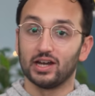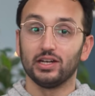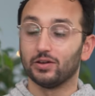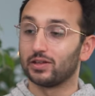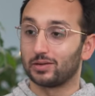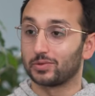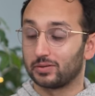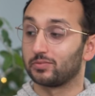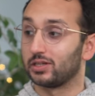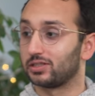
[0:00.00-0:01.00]
I didn't know that. I'm
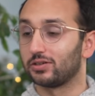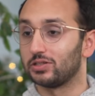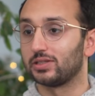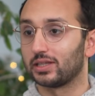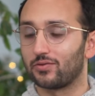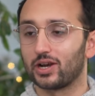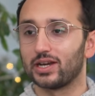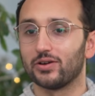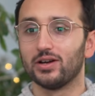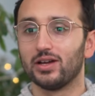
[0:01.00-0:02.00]
gonna start using that right
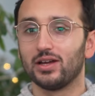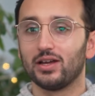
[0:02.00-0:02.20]
now.